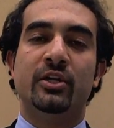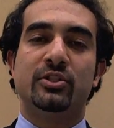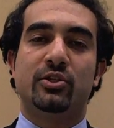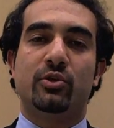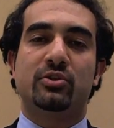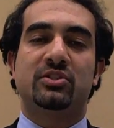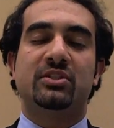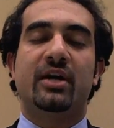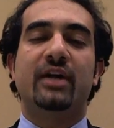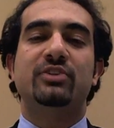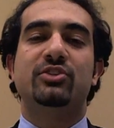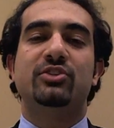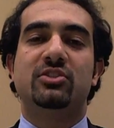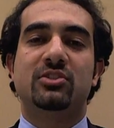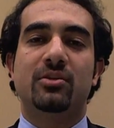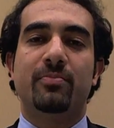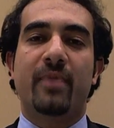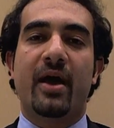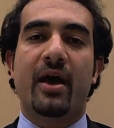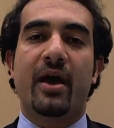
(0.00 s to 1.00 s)
So it's not
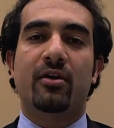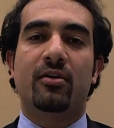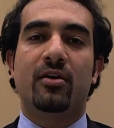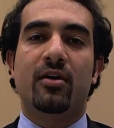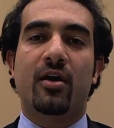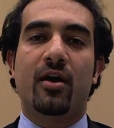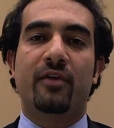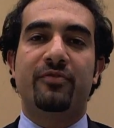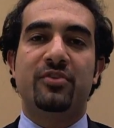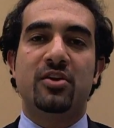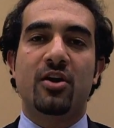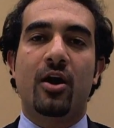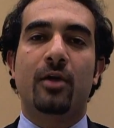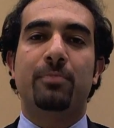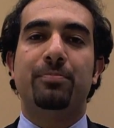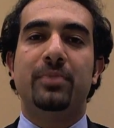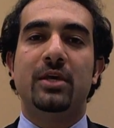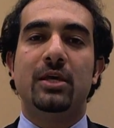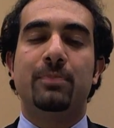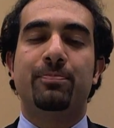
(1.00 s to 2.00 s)
just a matter of
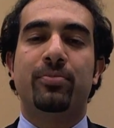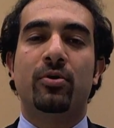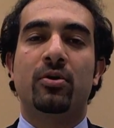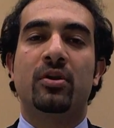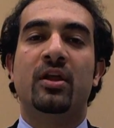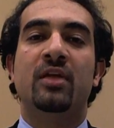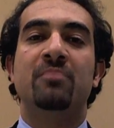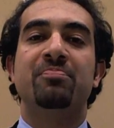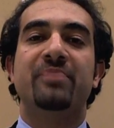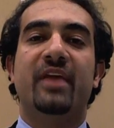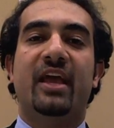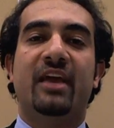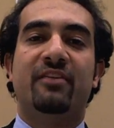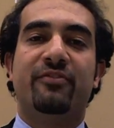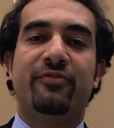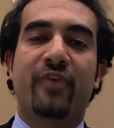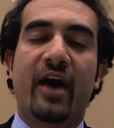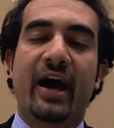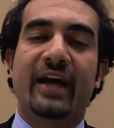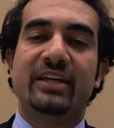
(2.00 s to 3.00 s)
young people
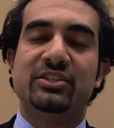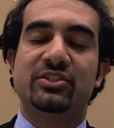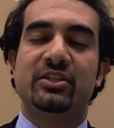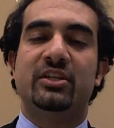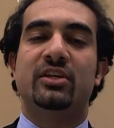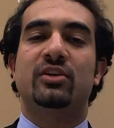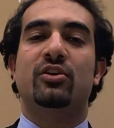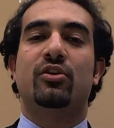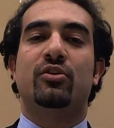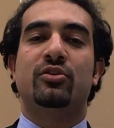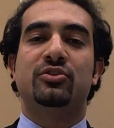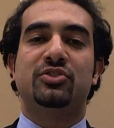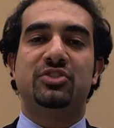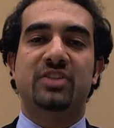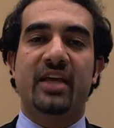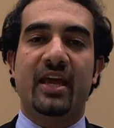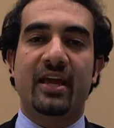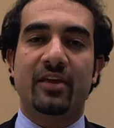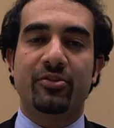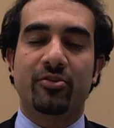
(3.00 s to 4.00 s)
advising or
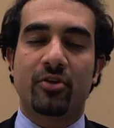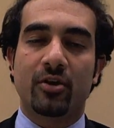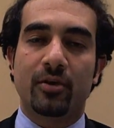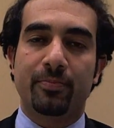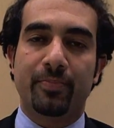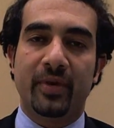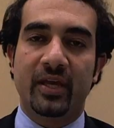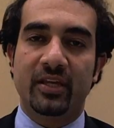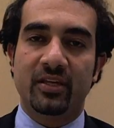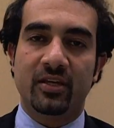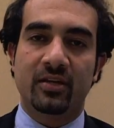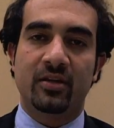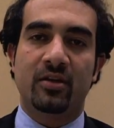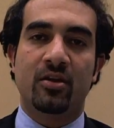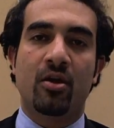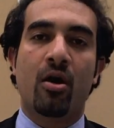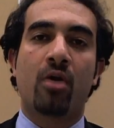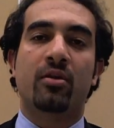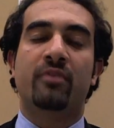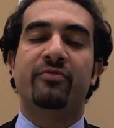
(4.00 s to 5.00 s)
saying their opinion
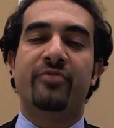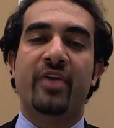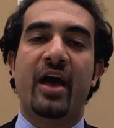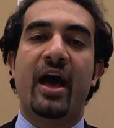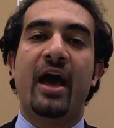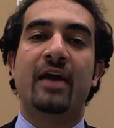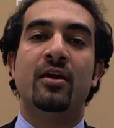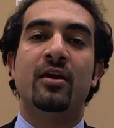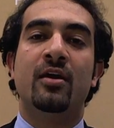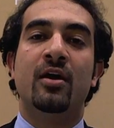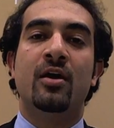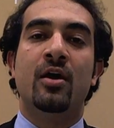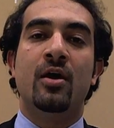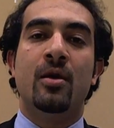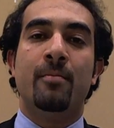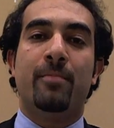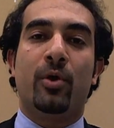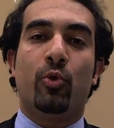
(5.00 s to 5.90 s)
and all of that,